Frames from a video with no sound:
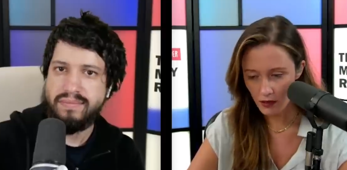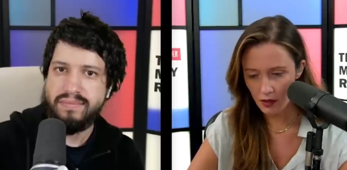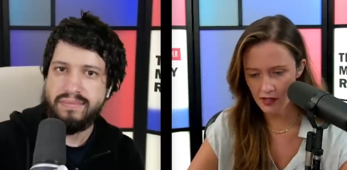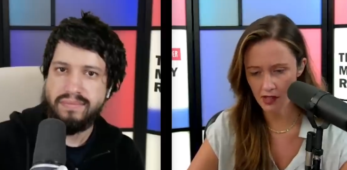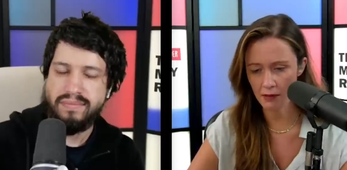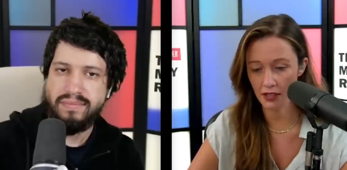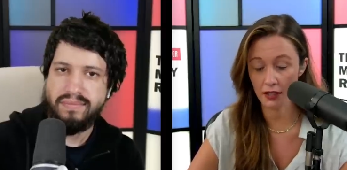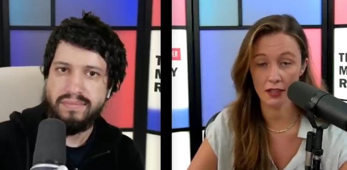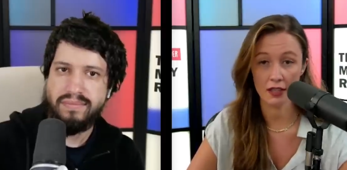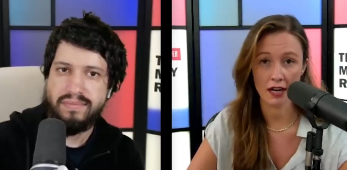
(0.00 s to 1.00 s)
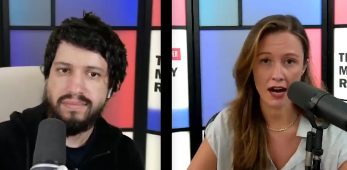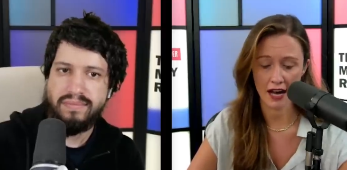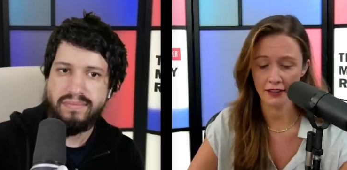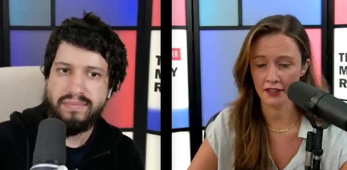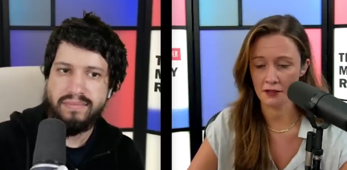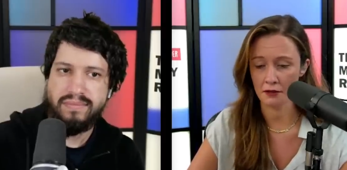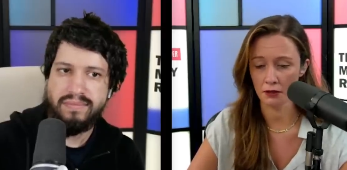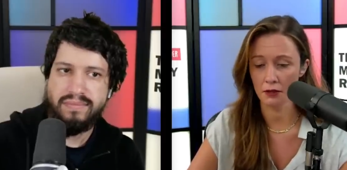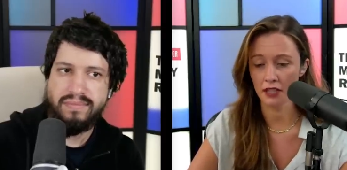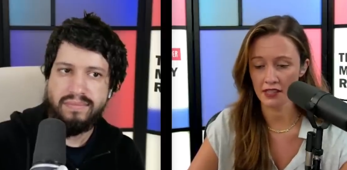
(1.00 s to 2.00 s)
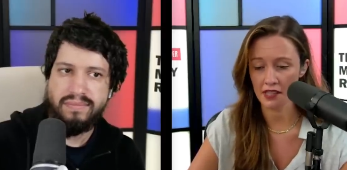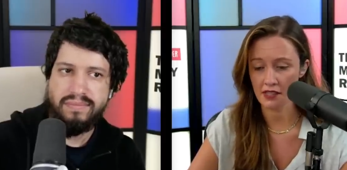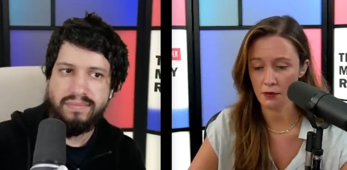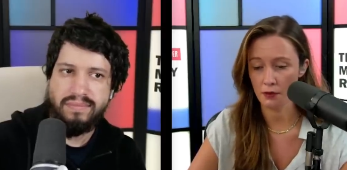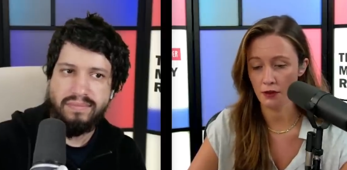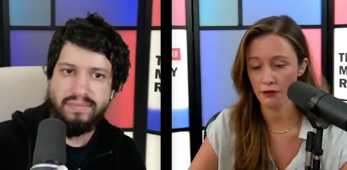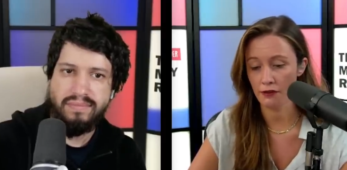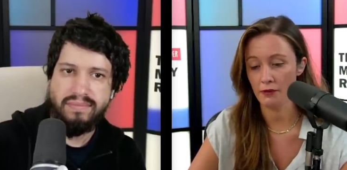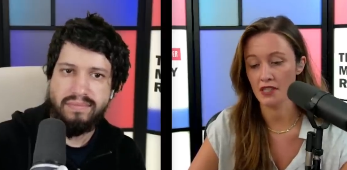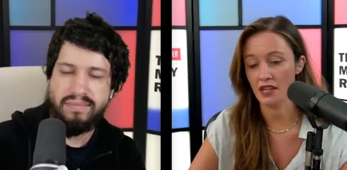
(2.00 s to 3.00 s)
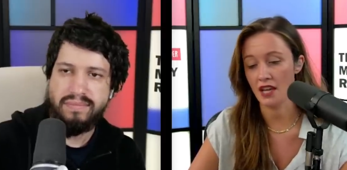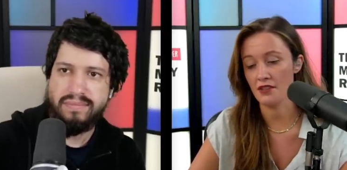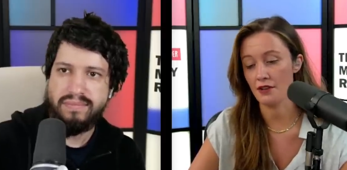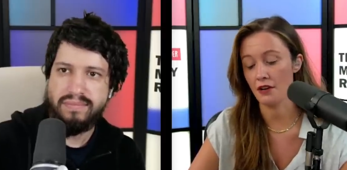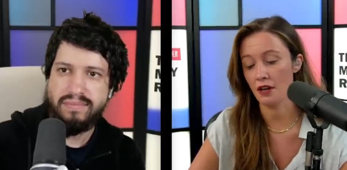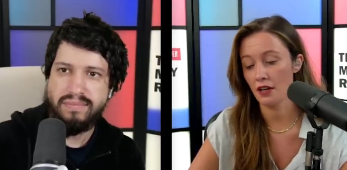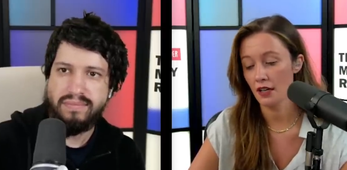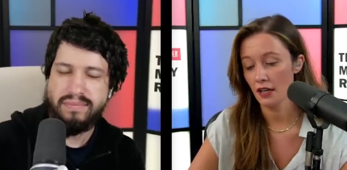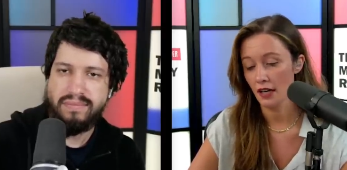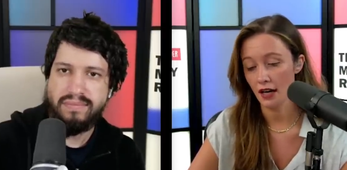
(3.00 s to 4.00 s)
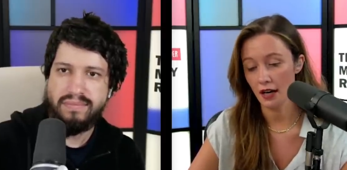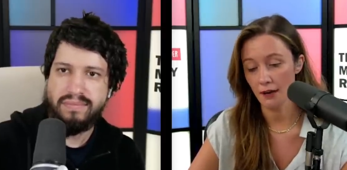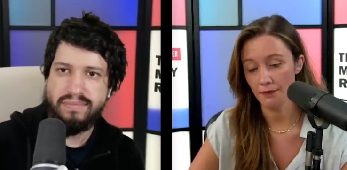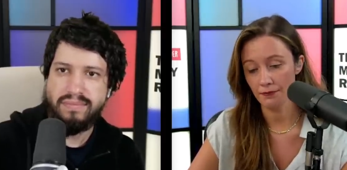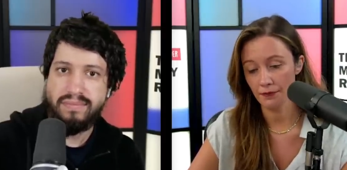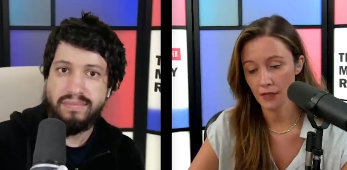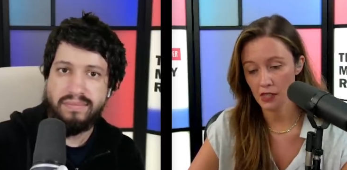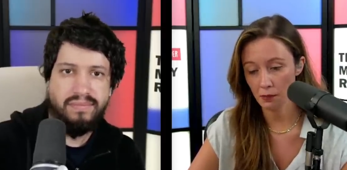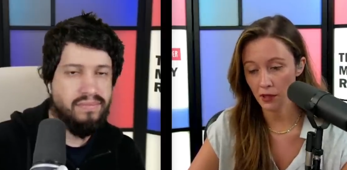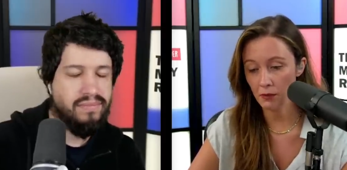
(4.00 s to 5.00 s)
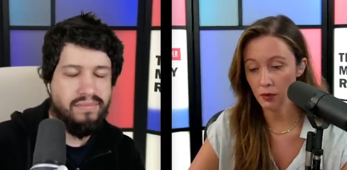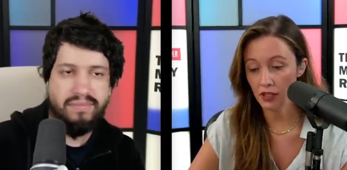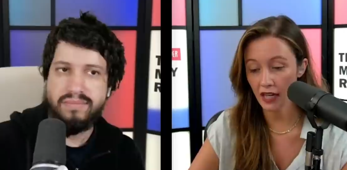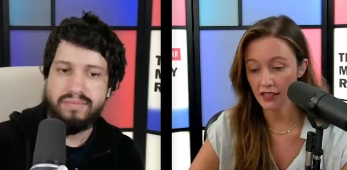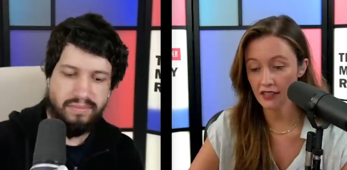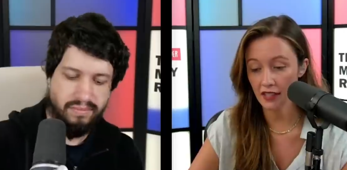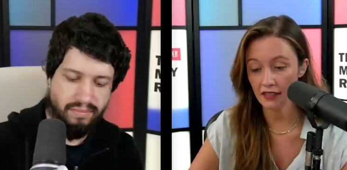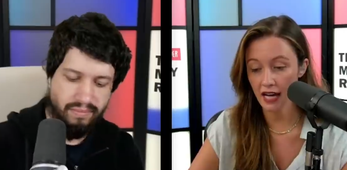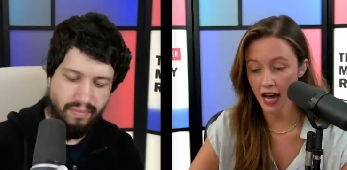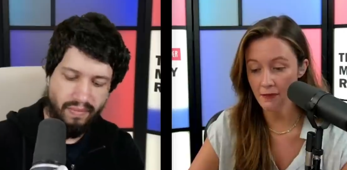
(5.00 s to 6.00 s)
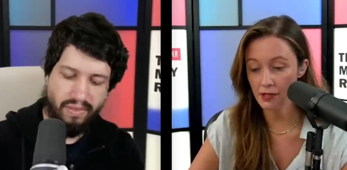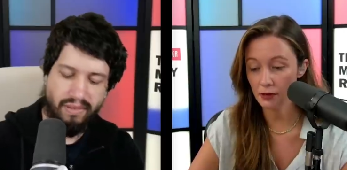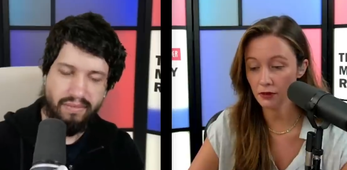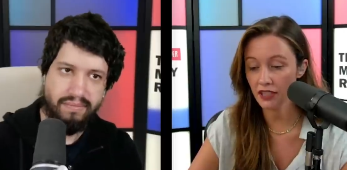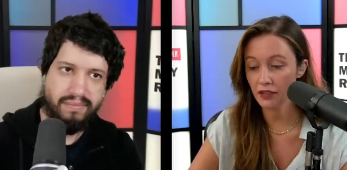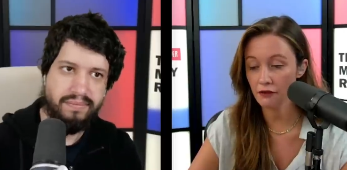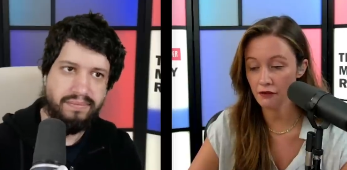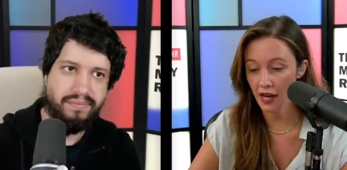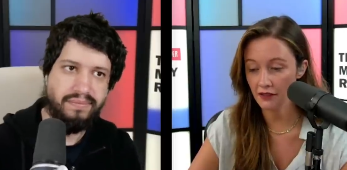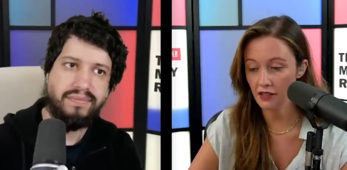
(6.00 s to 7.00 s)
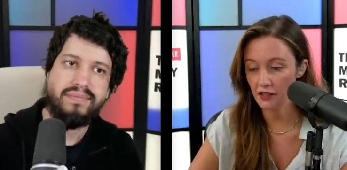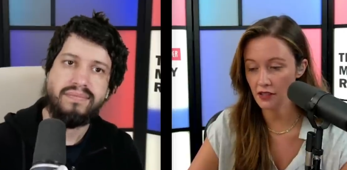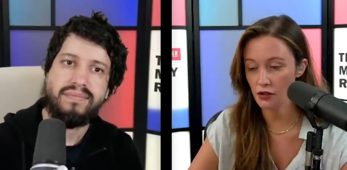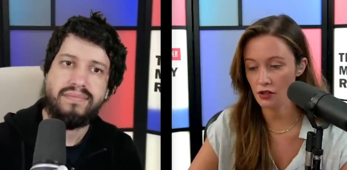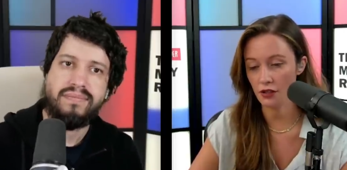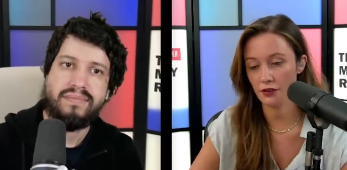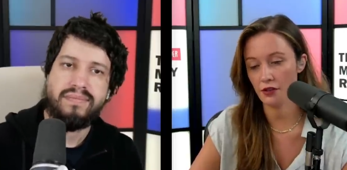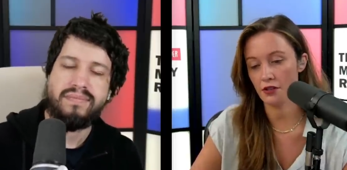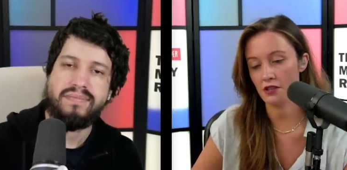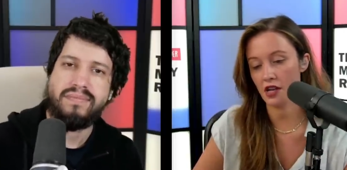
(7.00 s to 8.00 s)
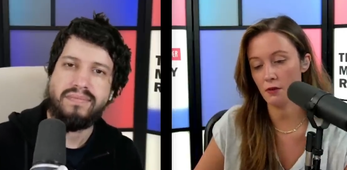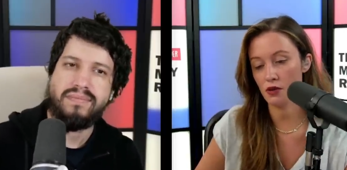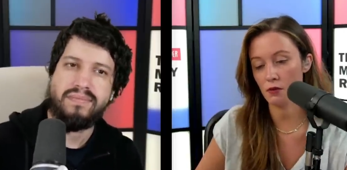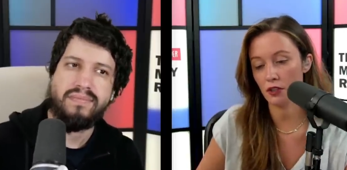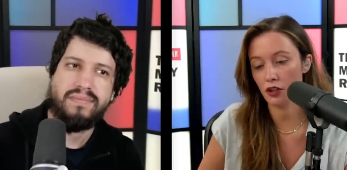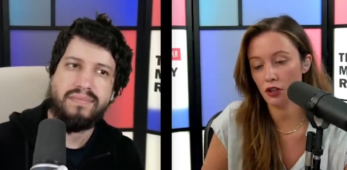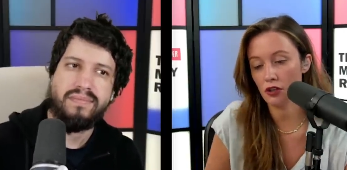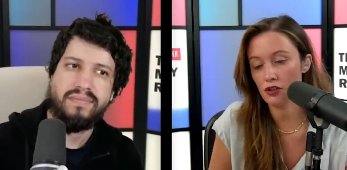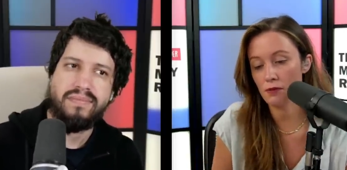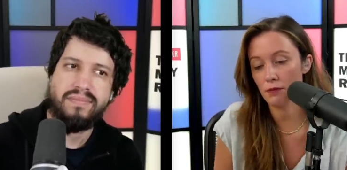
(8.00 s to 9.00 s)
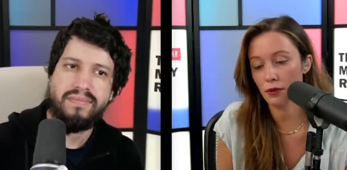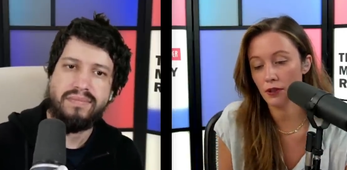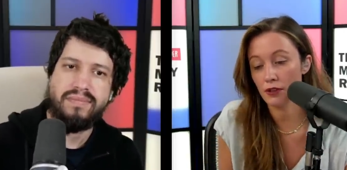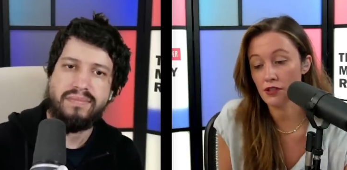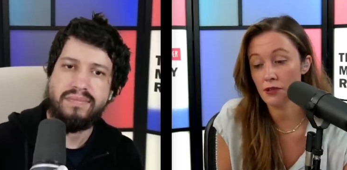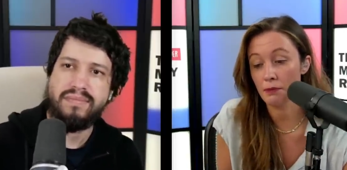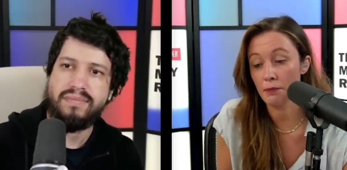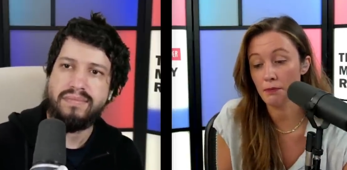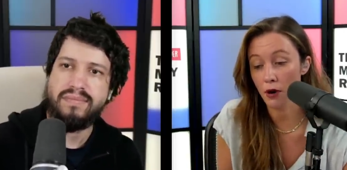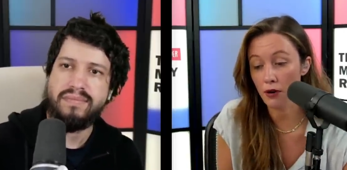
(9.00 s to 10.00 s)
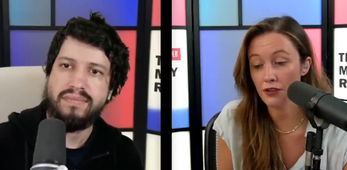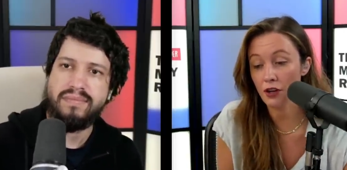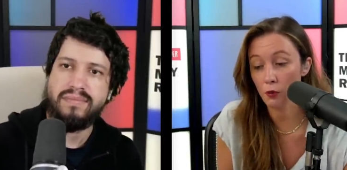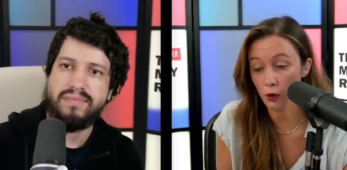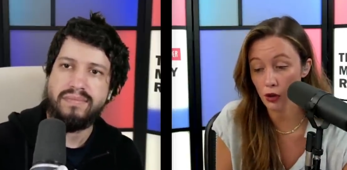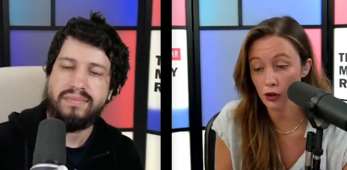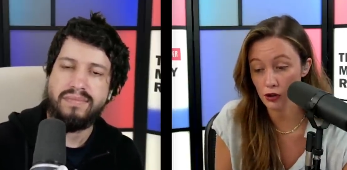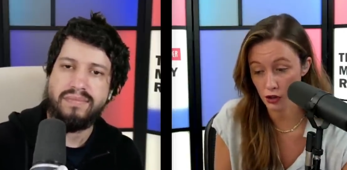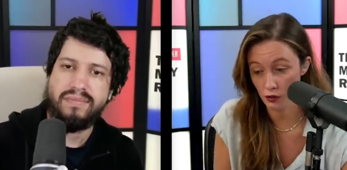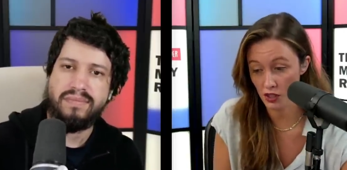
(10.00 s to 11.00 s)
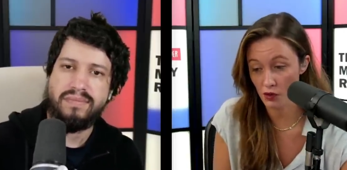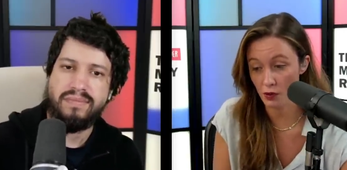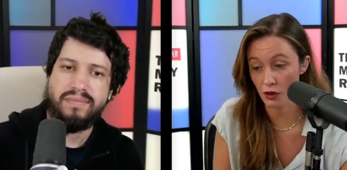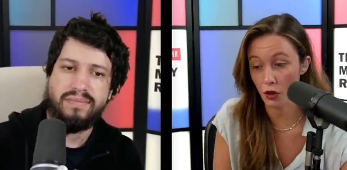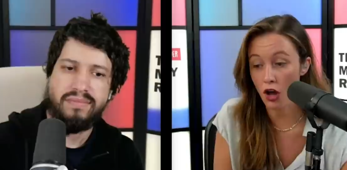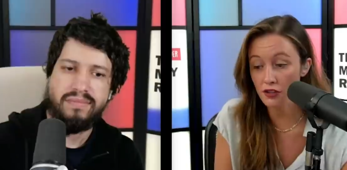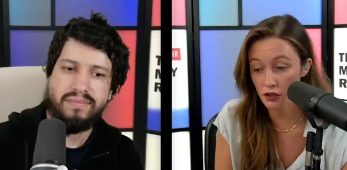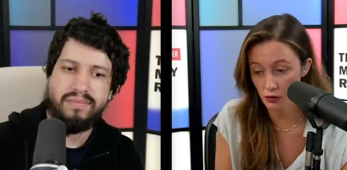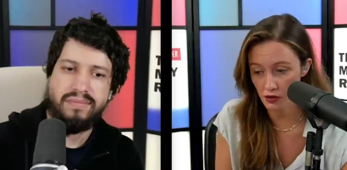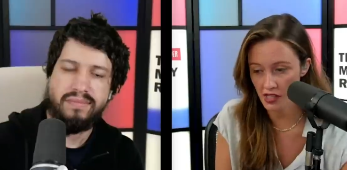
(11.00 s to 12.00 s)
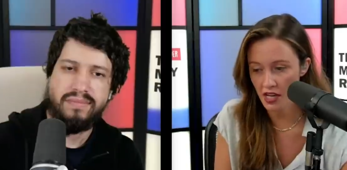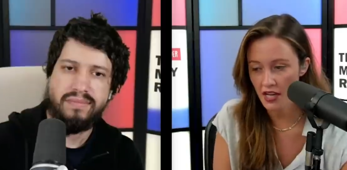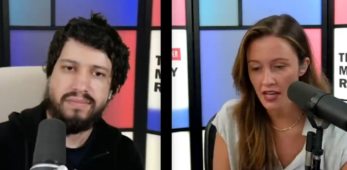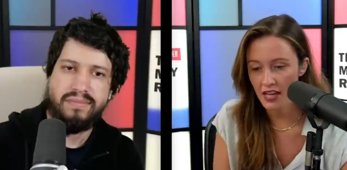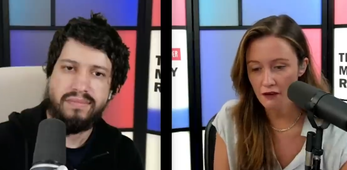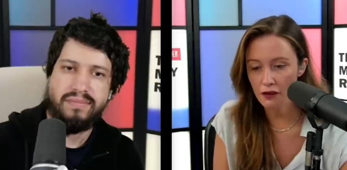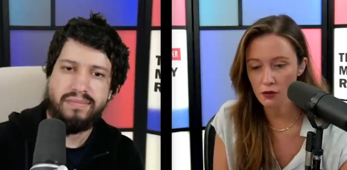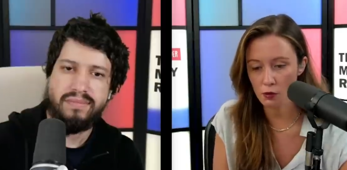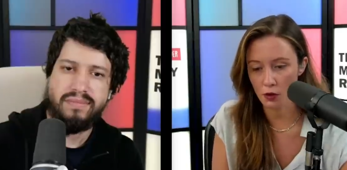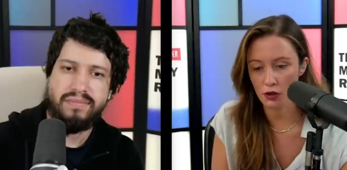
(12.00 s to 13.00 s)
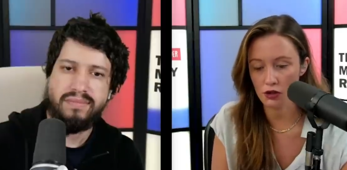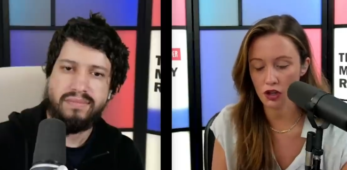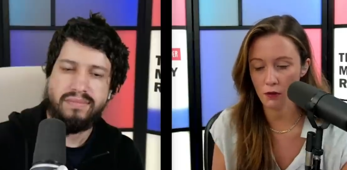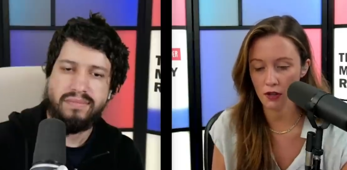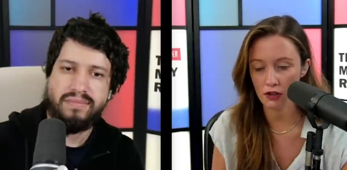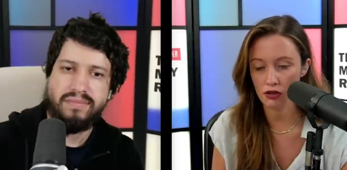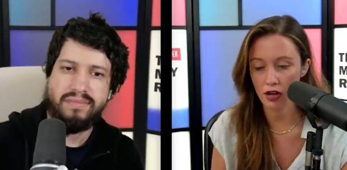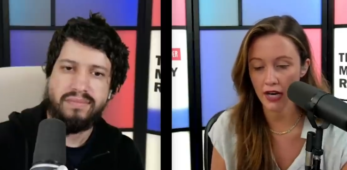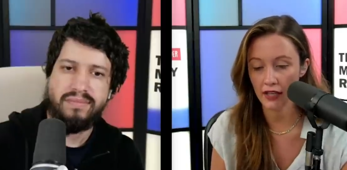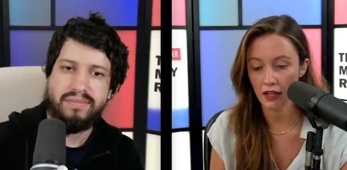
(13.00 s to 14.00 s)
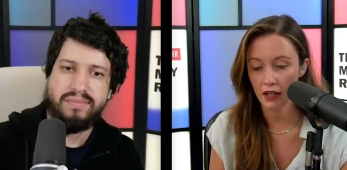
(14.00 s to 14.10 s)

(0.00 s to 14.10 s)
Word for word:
Speaker 1: some of the highlights or lowlights, as it were, from this case are um, the Supreme Court handed down an absolutely confounding decision on Thursday, which will encourage employers to bombard their workers' unions with lawsuits if those workers go on strike.